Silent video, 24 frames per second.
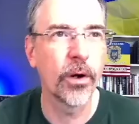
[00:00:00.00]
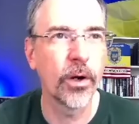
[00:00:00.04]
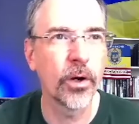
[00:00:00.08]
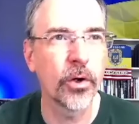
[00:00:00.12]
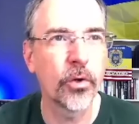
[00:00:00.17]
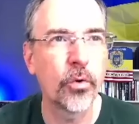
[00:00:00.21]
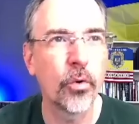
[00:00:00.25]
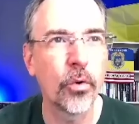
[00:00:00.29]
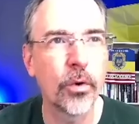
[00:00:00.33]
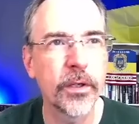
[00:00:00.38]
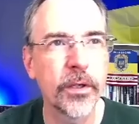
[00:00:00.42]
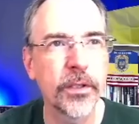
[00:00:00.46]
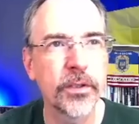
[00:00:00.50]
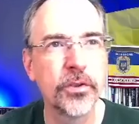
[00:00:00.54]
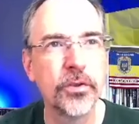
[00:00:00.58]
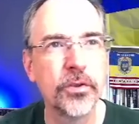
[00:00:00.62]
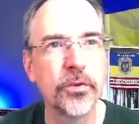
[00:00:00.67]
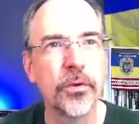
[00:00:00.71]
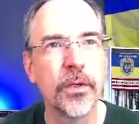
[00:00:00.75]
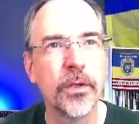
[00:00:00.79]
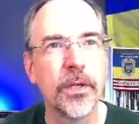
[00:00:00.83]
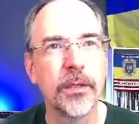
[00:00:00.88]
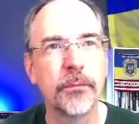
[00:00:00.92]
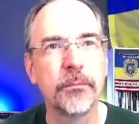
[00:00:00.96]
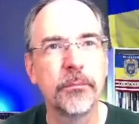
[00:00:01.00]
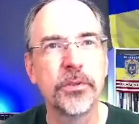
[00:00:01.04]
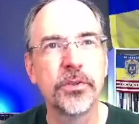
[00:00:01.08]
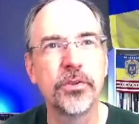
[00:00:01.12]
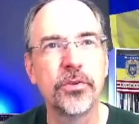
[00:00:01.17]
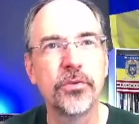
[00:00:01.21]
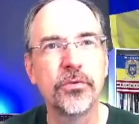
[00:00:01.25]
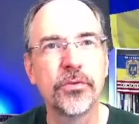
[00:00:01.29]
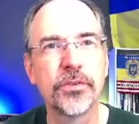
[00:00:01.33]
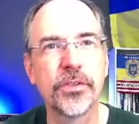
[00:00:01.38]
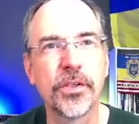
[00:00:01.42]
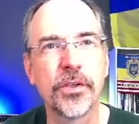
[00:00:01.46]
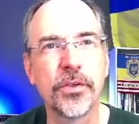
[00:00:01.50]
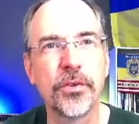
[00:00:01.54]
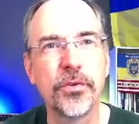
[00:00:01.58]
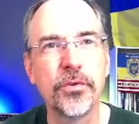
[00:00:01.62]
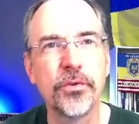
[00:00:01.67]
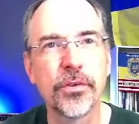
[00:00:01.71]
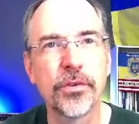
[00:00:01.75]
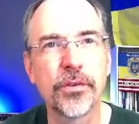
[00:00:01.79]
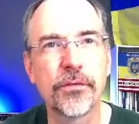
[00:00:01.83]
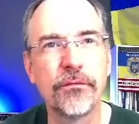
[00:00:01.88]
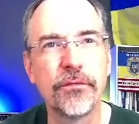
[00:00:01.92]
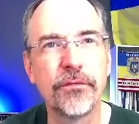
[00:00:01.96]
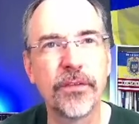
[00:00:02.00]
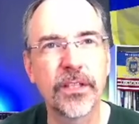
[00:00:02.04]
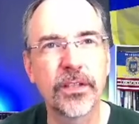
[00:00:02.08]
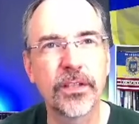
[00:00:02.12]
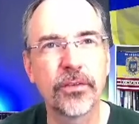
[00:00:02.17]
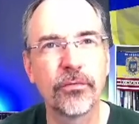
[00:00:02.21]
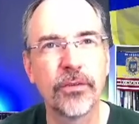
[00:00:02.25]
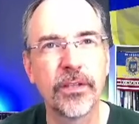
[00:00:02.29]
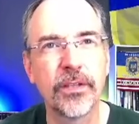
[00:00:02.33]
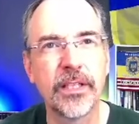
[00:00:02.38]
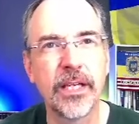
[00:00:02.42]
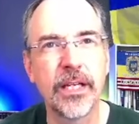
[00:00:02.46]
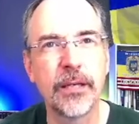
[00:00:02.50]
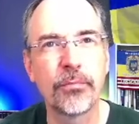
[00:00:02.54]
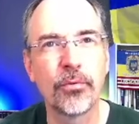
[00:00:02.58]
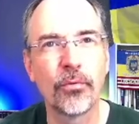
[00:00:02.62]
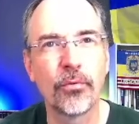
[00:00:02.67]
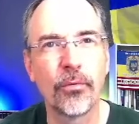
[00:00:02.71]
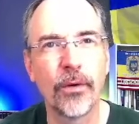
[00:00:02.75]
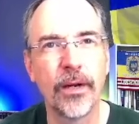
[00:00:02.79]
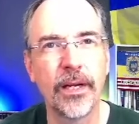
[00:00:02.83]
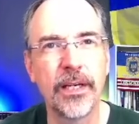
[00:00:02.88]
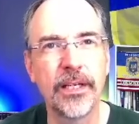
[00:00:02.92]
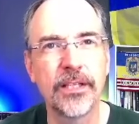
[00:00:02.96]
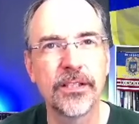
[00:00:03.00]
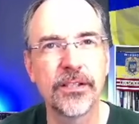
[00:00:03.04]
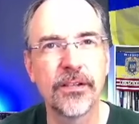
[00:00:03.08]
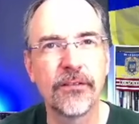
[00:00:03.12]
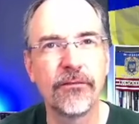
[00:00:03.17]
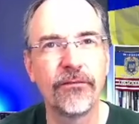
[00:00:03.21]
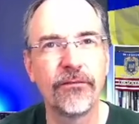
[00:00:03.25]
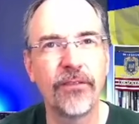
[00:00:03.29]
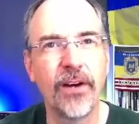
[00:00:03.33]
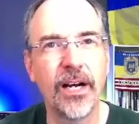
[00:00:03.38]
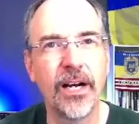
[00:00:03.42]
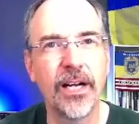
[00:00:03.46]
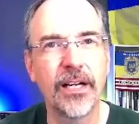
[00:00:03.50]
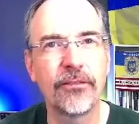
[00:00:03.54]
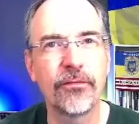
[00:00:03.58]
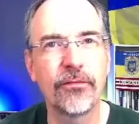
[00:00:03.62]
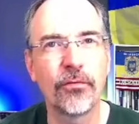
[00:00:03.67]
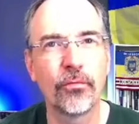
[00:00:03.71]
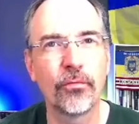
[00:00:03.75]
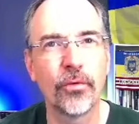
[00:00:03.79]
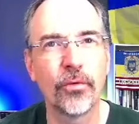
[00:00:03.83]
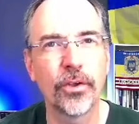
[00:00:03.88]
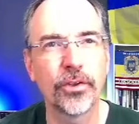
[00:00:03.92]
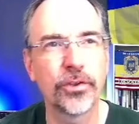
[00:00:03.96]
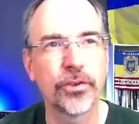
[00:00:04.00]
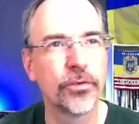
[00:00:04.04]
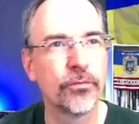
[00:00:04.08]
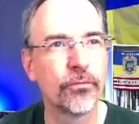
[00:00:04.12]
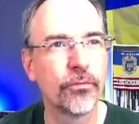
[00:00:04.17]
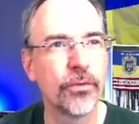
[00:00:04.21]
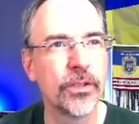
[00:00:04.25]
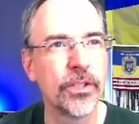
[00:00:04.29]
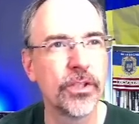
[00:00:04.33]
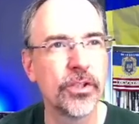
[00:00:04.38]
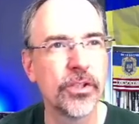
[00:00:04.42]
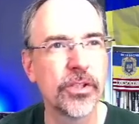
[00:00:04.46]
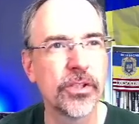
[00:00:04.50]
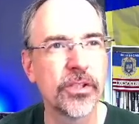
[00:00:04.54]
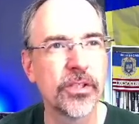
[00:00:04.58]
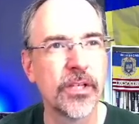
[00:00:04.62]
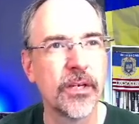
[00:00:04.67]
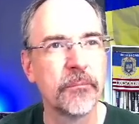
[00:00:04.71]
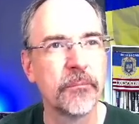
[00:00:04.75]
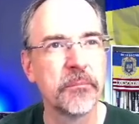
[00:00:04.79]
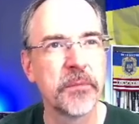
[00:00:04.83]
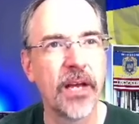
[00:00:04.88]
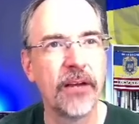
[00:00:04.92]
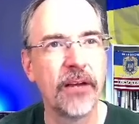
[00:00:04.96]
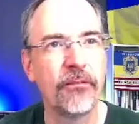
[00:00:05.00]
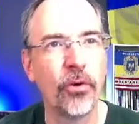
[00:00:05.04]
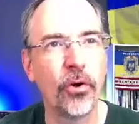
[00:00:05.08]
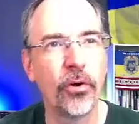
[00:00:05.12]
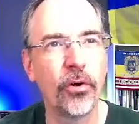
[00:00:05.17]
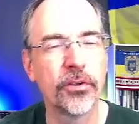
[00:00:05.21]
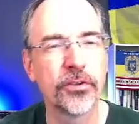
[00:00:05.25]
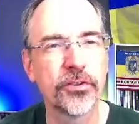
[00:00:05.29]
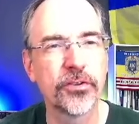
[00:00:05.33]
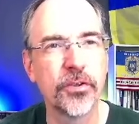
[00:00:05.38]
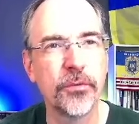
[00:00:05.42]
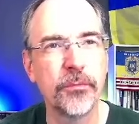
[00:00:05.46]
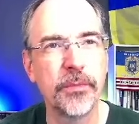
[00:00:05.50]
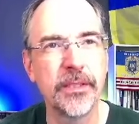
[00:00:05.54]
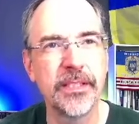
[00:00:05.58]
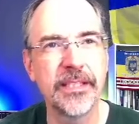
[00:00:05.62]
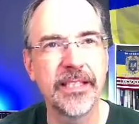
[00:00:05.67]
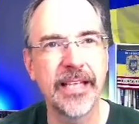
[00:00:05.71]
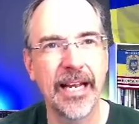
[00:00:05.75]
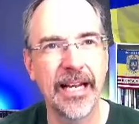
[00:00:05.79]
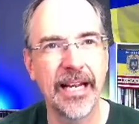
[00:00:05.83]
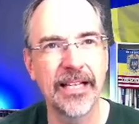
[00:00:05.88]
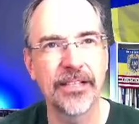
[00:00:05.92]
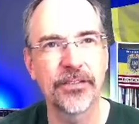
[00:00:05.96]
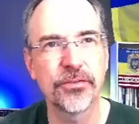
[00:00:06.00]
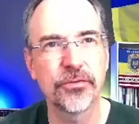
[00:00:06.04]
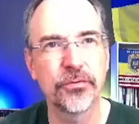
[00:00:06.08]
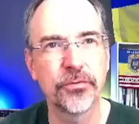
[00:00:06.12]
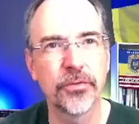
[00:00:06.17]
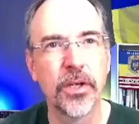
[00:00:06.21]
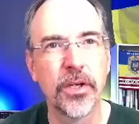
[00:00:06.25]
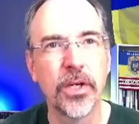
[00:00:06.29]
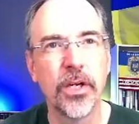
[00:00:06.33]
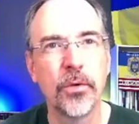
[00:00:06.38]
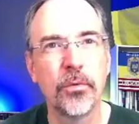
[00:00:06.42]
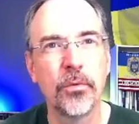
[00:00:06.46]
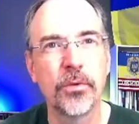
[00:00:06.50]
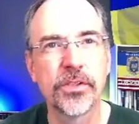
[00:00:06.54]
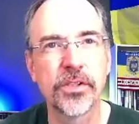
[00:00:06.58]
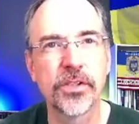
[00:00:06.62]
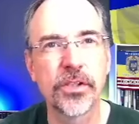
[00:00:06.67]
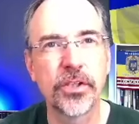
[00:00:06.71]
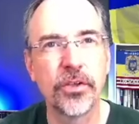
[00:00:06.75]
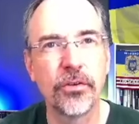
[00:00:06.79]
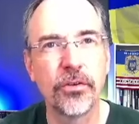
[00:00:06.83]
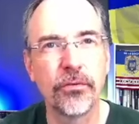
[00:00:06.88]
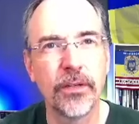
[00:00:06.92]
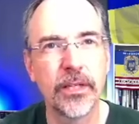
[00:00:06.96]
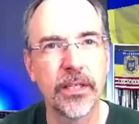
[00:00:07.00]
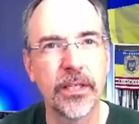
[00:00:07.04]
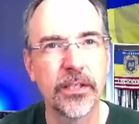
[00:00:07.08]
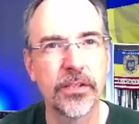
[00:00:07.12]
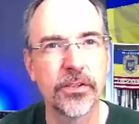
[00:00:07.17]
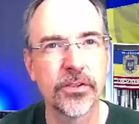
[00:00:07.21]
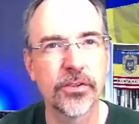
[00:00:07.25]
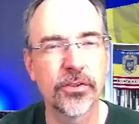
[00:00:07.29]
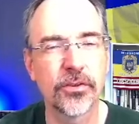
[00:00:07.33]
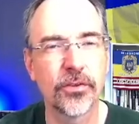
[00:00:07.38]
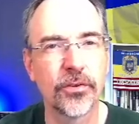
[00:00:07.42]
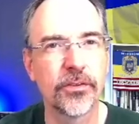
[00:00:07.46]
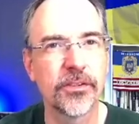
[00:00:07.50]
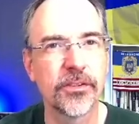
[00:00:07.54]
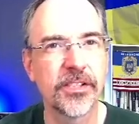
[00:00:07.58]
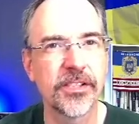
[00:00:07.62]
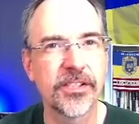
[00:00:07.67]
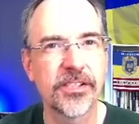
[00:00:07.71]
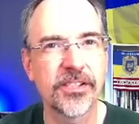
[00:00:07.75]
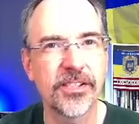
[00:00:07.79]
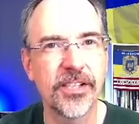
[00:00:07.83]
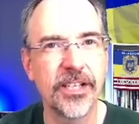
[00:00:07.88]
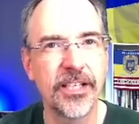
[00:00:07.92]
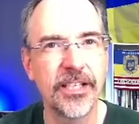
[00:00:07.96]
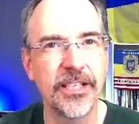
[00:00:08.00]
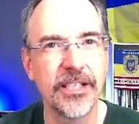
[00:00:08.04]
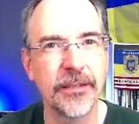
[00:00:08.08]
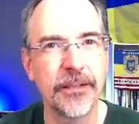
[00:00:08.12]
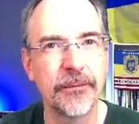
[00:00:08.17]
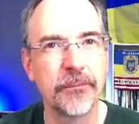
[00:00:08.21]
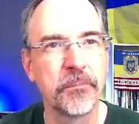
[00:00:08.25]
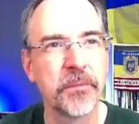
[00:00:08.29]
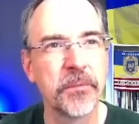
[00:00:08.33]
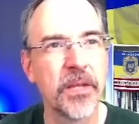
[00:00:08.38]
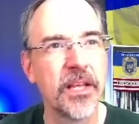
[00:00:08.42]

According to Medusa News, Victory Day parades in 5 Russian regions have also been canceled, with security concerns cited.